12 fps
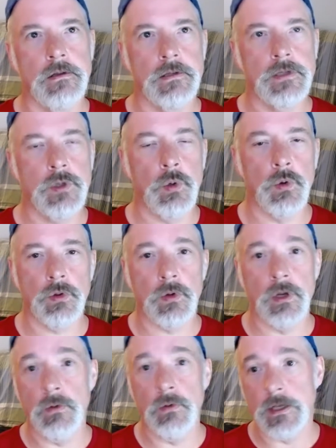2 or
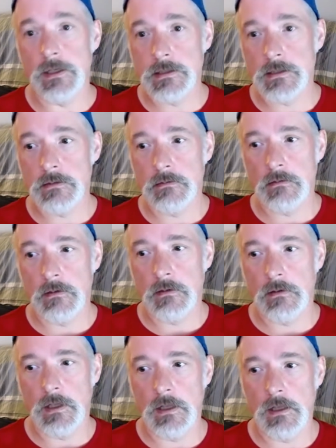3 weeks,
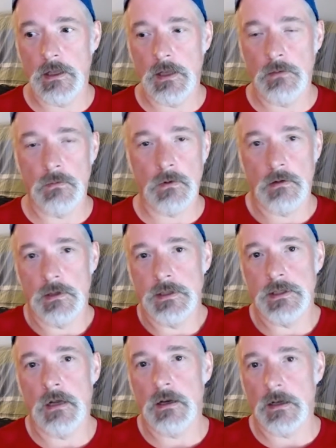and we're only
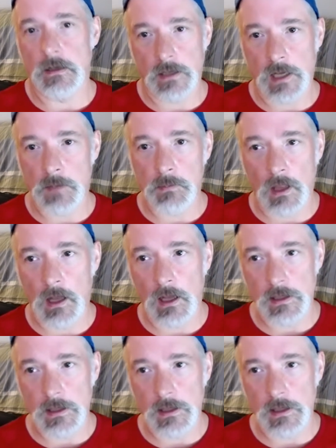talking a couple of hot